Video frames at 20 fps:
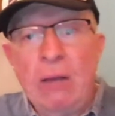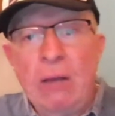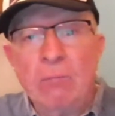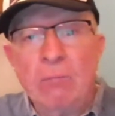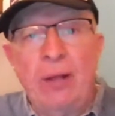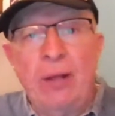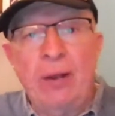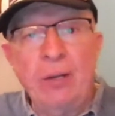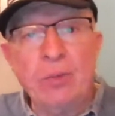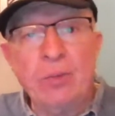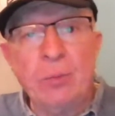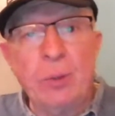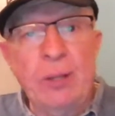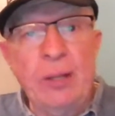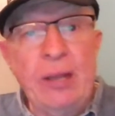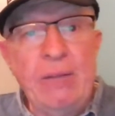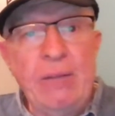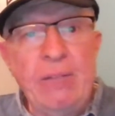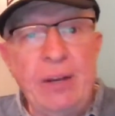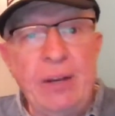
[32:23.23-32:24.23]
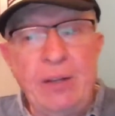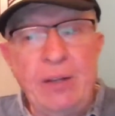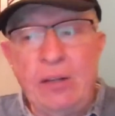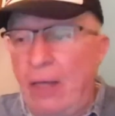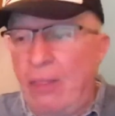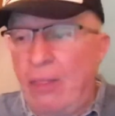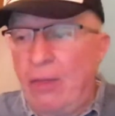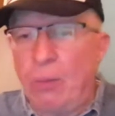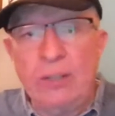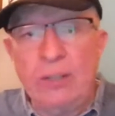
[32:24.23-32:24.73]
players were leaving.
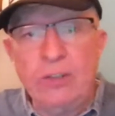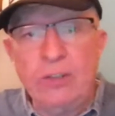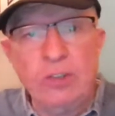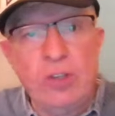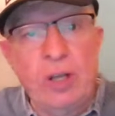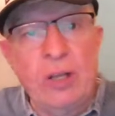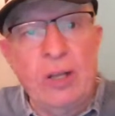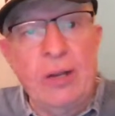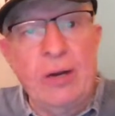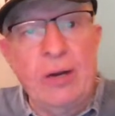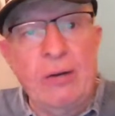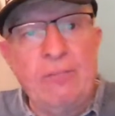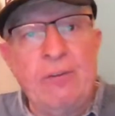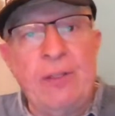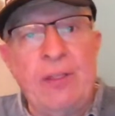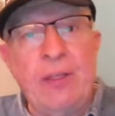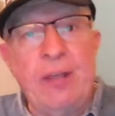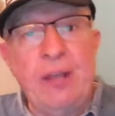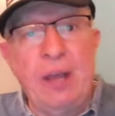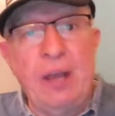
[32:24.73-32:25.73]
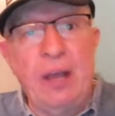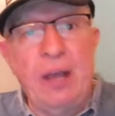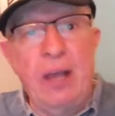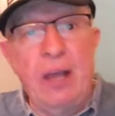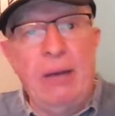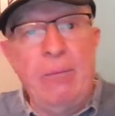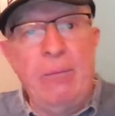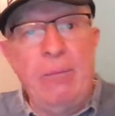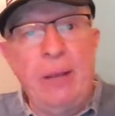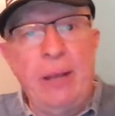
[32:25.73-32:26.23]
Other ones declared for the
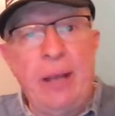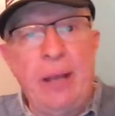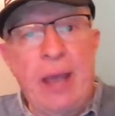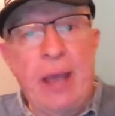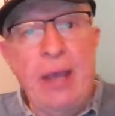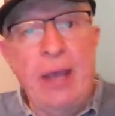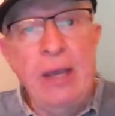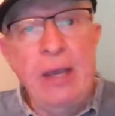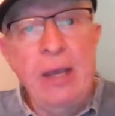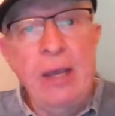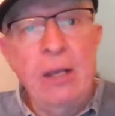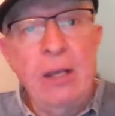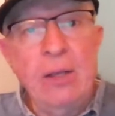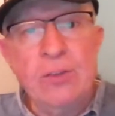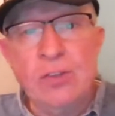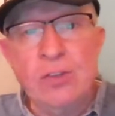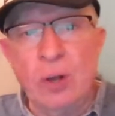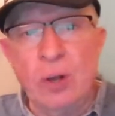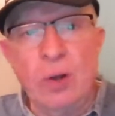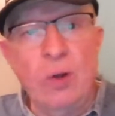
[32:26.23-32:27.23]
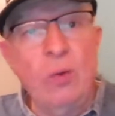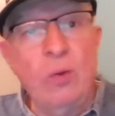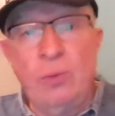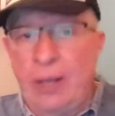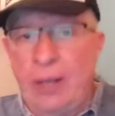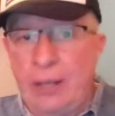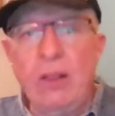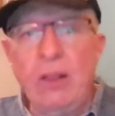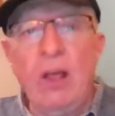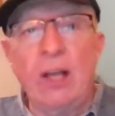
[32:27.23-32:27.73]
NBA. So
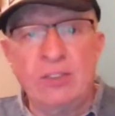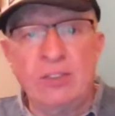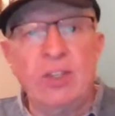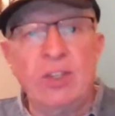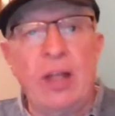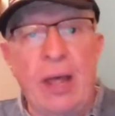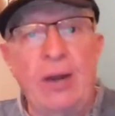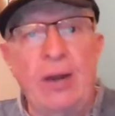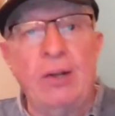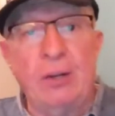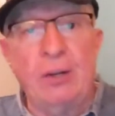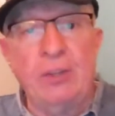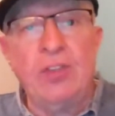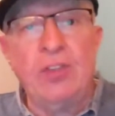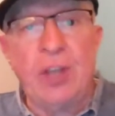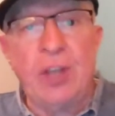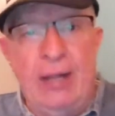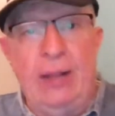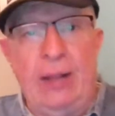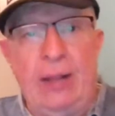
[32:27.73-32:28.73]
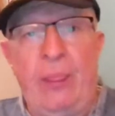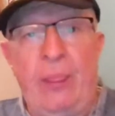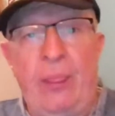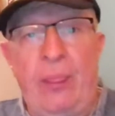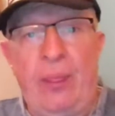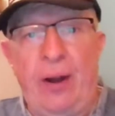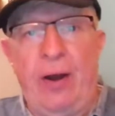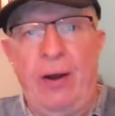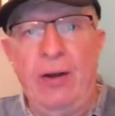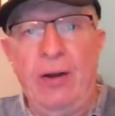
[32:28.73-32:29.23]
he lost a lot of good talent
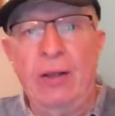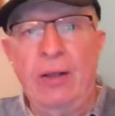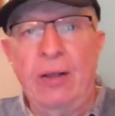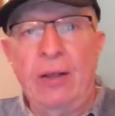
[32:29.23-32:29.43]
there.